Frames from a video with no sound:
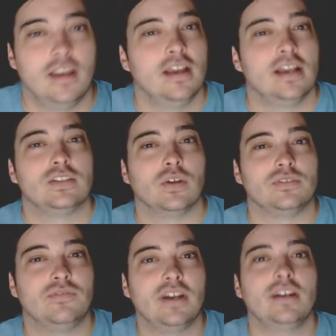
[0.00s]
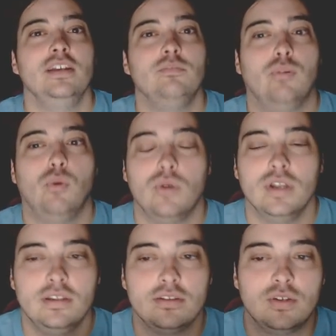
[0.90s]
So it's very
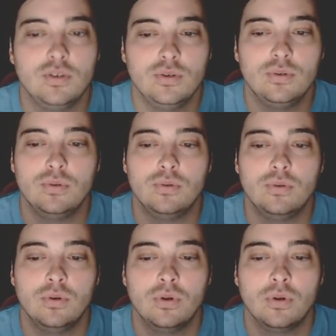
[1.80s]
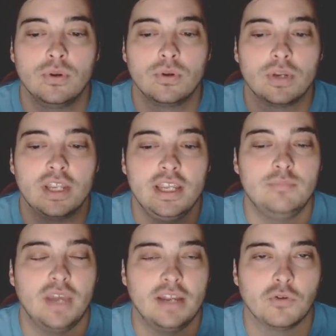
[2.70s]
important to
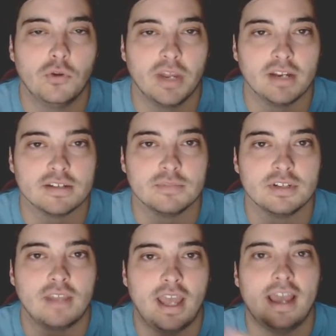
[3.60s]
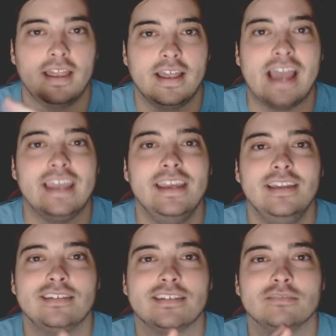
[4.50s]
keep bankroll management. That I
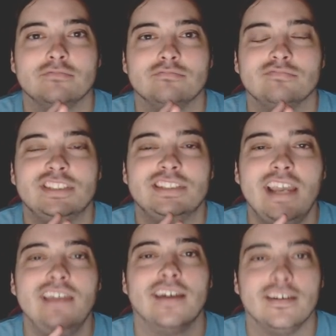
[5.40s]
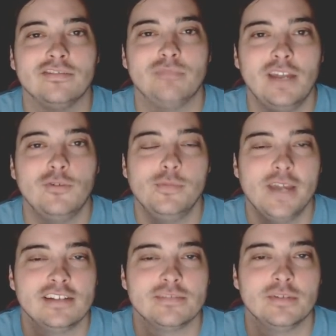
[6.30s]
can't say enough. Bankroll
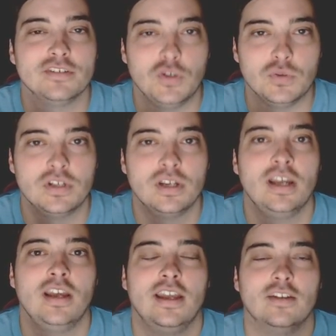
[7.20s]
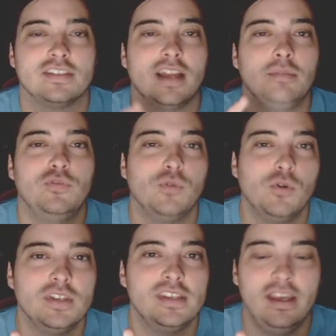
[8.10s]
management is huge. It'll stop you from
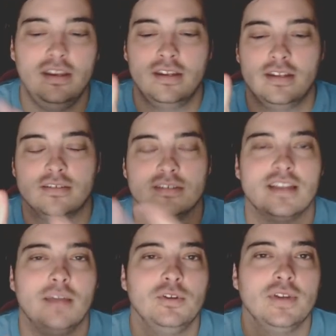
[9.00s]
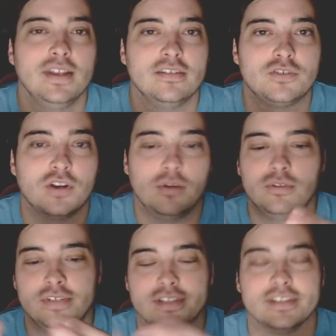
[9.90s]
going in debt. It's going to stop you getting in
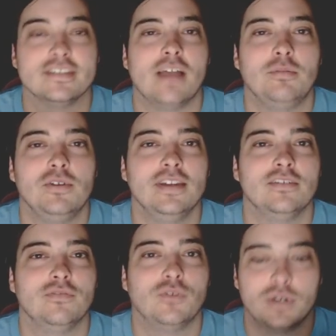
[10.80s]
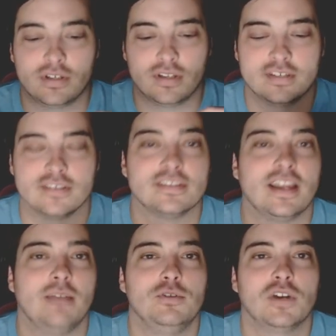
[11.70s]
trouble. It's going to stop you getting divorced. It's going to
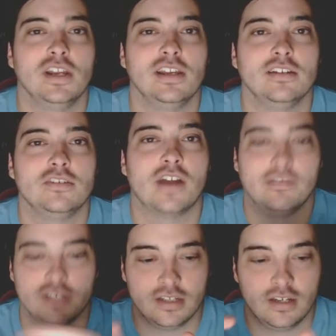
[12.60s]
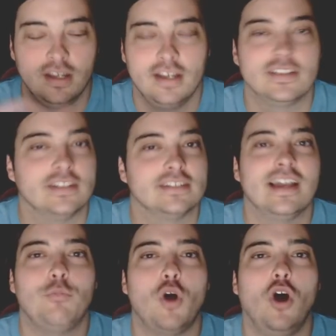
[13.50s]
stop you drinking and driving. It's going to
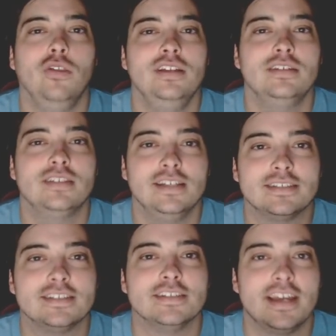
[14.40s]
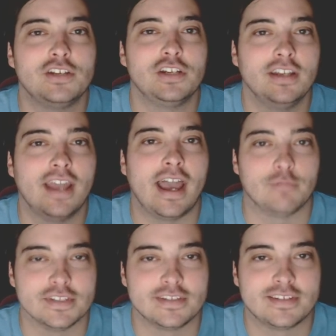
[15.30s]
stop all these things because that shit happens.